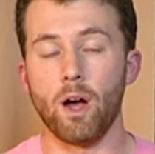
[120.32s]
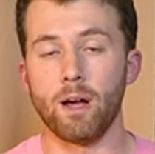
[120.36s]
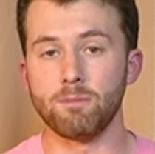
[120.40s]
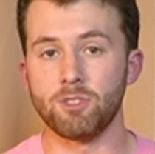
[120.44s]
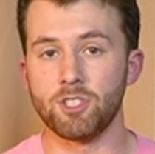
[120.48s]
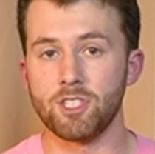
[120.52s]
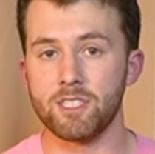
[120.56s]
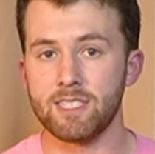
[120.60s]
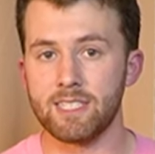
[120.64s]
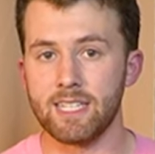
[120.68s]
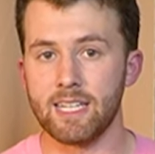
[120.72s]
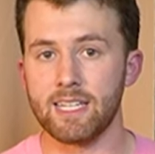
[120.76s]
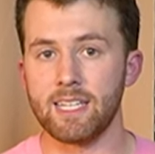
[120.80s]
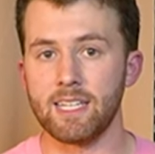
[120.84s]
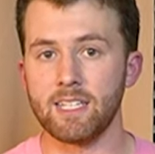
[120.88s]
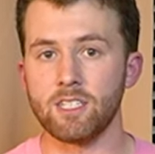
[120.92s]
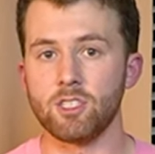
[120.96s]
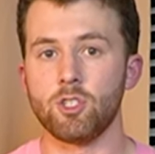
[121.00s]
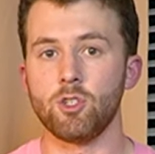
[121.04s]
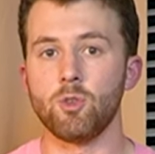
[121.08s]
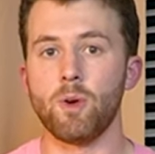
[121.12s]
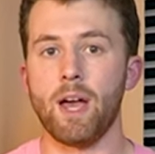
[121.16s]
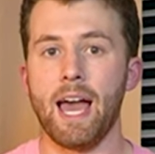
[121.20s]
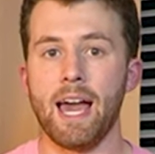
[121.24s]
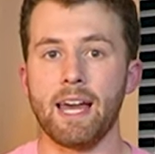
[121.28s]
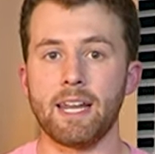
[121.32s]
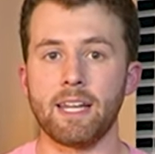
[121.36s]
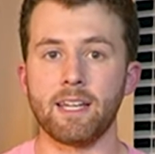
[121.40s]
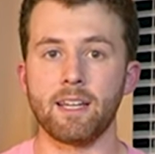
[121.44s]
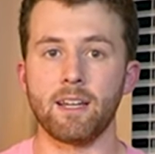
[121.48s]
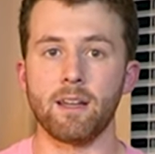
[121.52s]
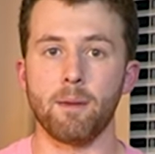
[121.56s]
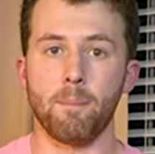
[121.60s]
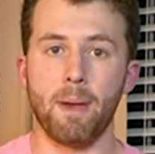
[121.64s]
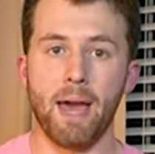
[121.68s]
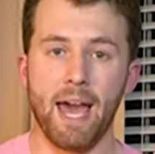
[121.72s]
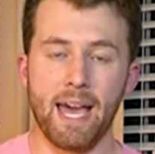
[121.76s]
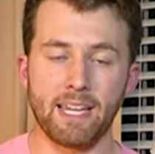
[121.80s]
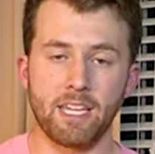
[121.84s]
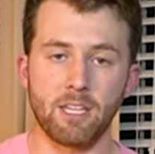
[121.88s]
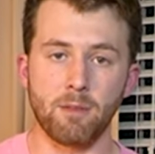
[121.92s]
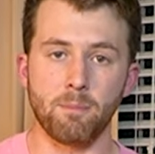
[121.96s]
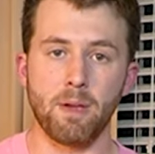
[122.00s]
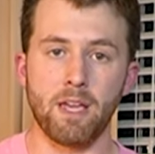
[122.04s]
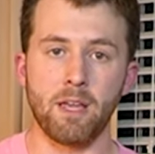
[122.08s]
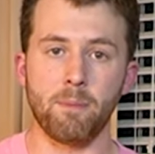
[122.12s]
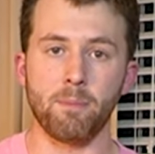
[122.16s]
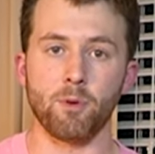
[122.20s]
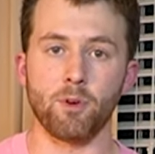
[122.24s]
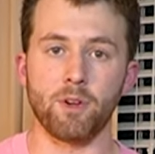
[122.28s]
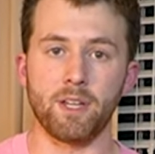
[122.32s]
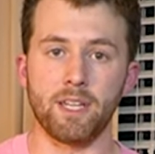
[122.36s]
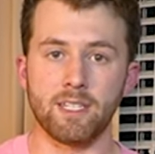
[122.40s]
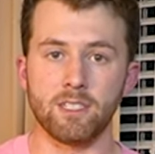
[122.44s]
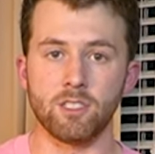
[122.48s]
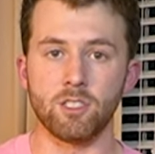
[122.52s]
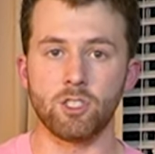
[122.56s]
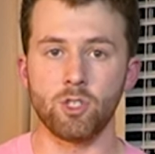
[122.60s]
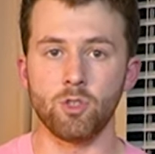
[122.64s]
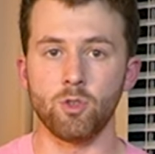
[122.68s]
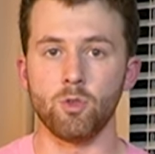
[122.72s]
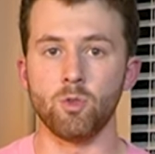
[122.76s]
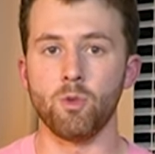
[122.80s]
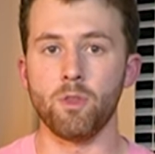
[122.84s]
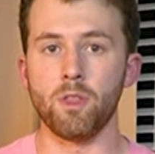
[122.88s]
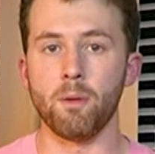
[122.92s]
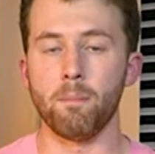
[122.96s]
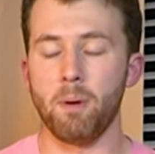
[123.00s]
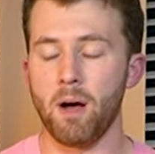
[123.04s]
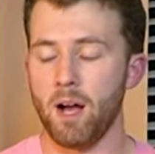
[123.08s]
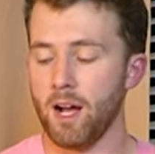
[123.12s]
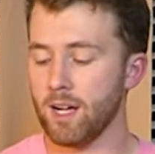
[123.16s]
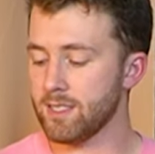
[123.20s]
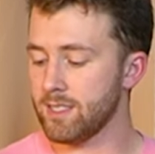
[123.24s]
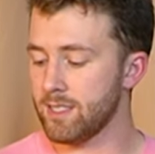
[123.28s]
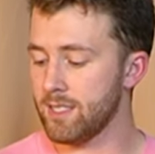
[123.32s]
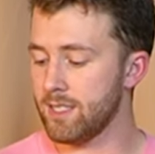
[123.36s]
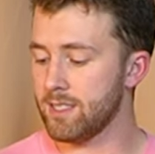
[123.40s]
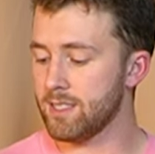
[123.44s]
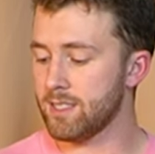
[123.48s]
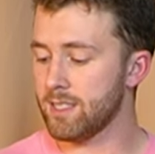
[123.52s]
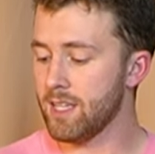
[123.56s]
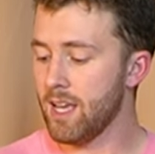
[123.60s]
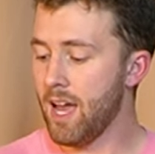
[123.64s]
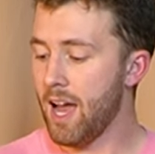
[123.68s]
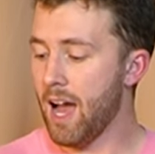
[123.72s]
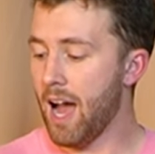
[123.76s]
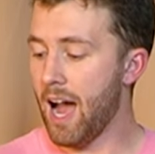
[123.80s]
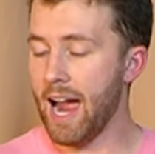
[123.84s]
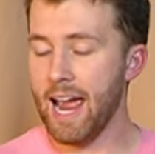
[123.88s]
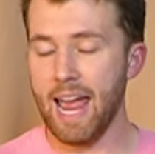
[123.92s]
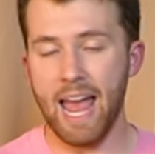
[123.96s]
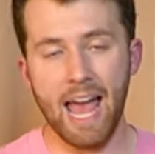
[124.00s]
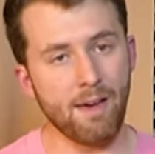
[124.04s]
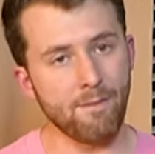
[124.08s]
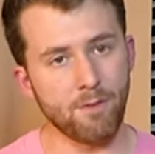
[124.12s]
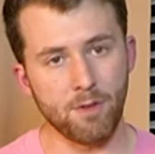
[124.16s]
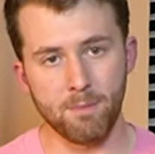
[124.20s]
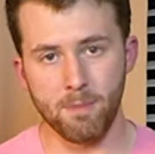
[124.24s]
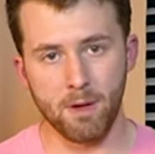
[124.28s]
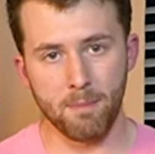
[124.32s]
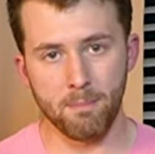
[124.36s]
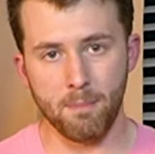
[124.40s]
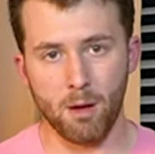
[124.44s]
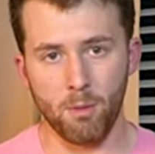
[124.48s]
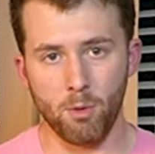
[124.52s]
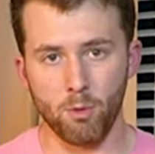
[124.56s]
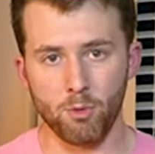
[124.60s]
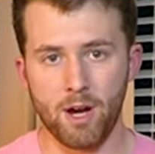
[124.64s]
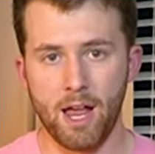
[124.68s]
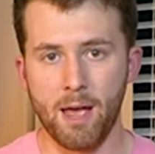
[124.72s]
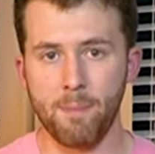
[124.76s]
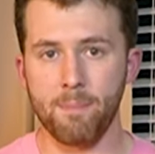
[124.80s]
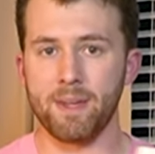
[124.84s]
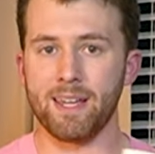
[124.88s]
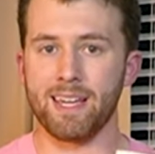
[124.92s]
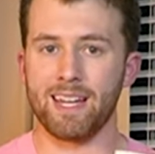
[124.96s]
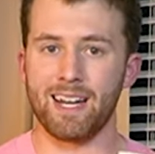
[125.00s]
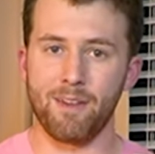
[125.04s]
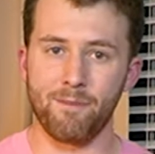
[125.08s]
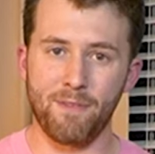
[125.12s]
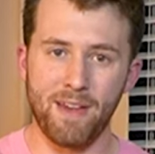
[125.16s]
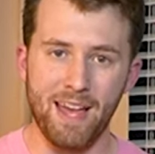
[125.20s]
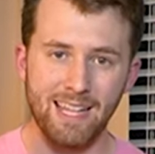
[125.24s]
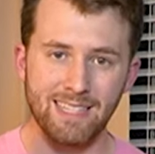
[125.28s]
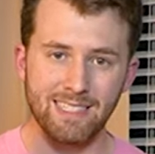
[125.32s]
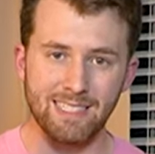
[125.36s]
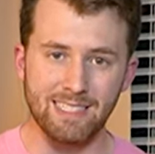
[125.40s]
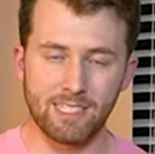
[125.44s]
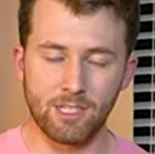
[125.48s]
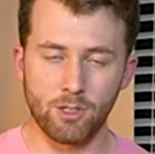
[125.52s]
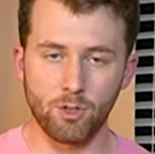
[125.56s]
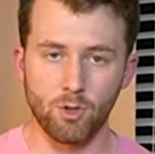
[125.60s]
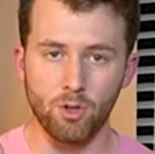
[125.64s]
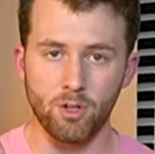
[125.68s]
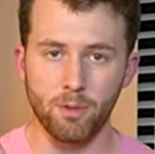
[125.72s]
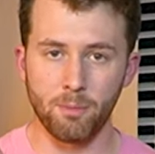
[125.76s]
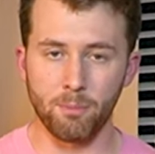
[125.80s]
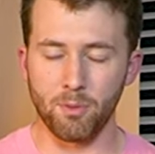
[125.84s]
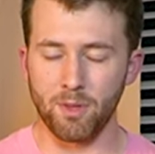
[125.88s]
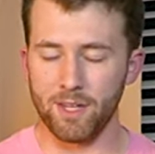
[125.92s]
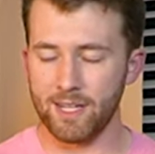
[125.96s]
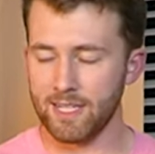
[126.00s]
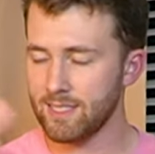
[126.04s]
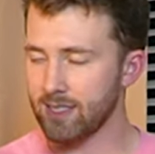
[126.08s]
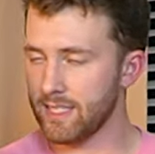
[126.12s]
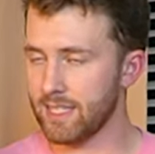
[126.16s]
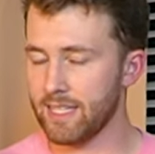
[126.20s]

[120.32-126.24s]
I'm just sticking to adding packing paper into the boxes I haven't been bubble wrapping and I've had zero complaints.